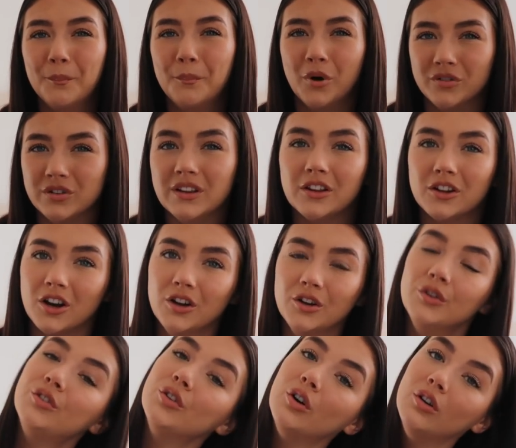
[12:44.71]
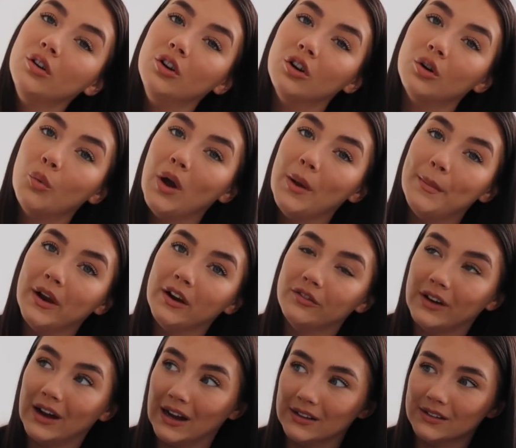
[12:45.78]
But obviously the clothes look way better
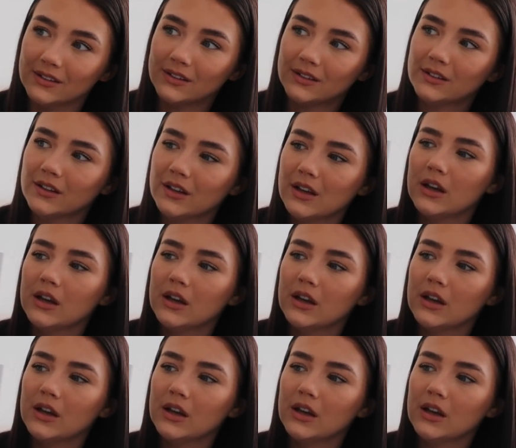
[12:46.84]
for ads